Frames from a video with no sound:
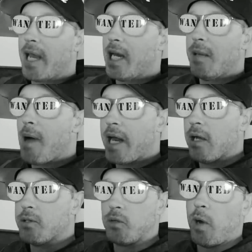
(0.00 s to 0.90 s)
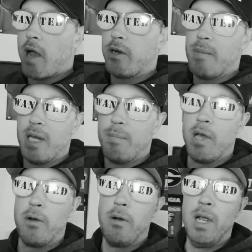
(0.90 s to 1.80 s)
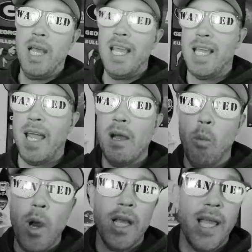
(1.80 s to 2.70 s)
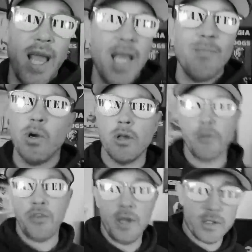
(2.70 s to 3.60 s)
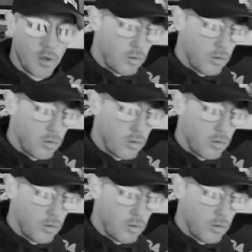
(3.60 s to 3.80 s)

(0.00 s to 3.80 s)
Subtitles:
make anybody else around him any better. He can't win a game when other things